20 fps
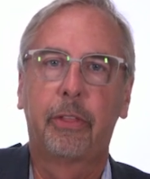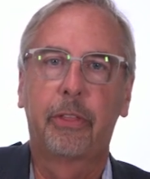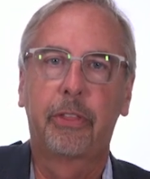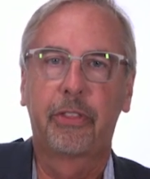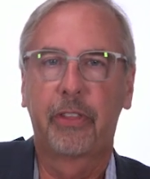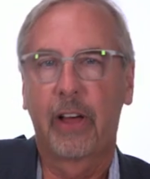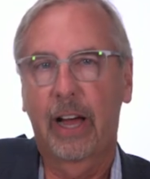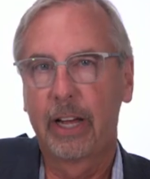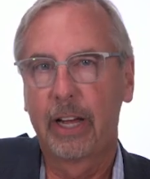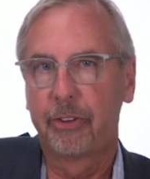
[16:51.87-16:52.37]

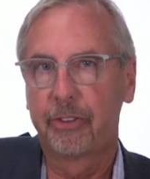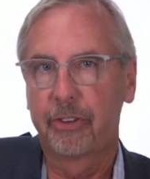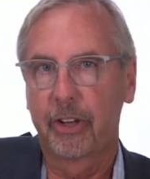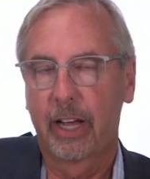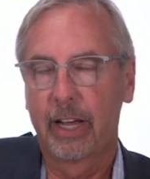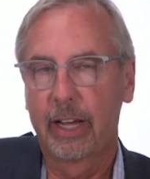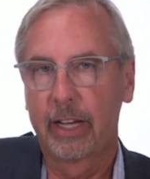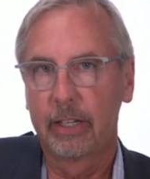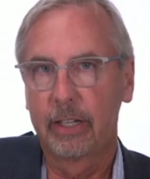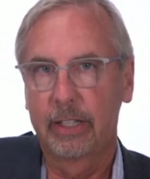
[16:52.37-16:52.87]

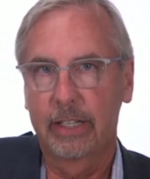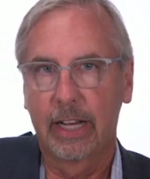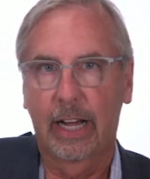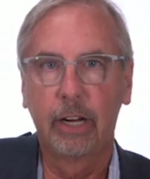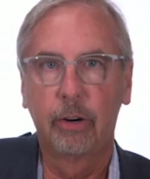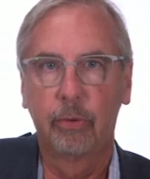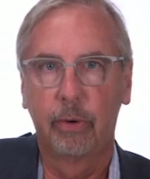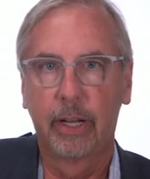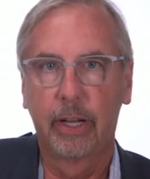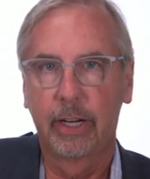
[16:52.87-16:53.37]
thiazide
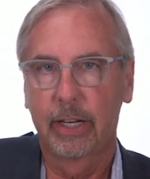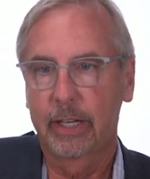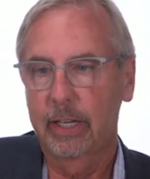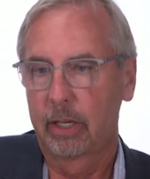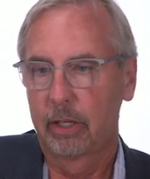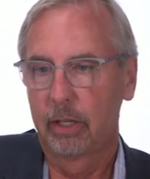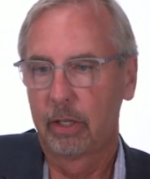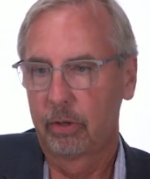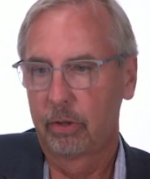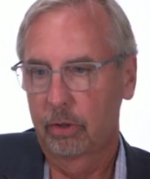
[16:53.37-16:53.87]

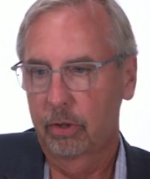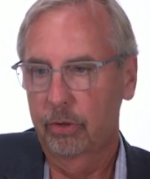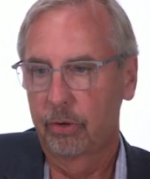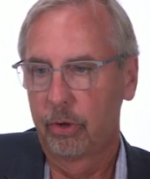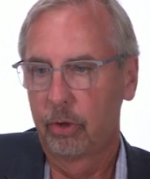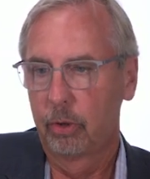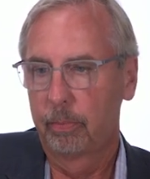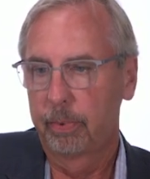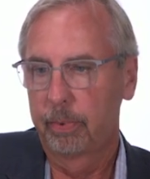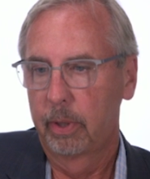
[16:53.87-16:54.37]
diuretic
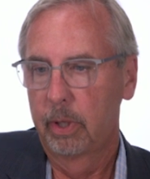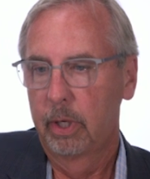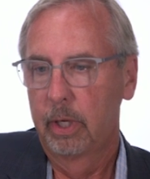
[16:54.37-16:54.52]
group